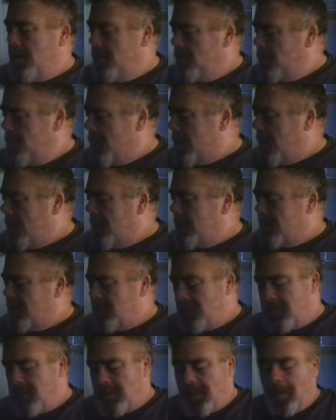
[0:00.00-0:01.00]

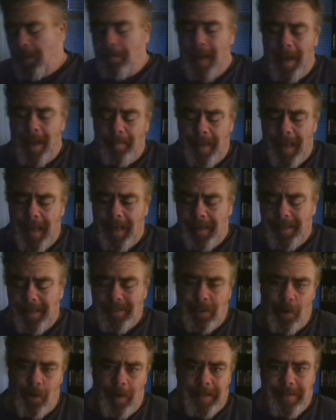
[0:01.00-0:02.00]
because, you know, Batman
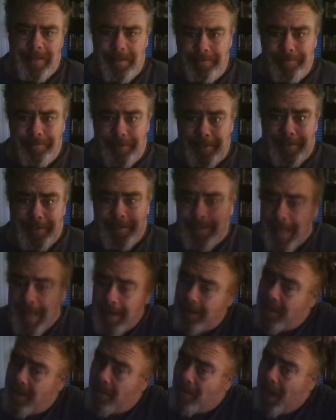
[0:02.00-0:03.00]
isn't going to just
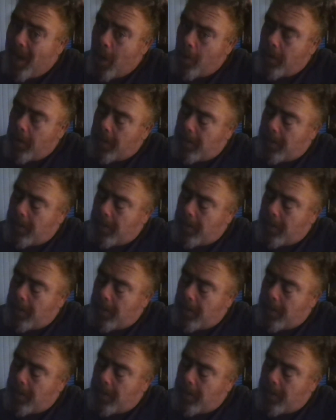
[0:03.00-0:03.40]
send him out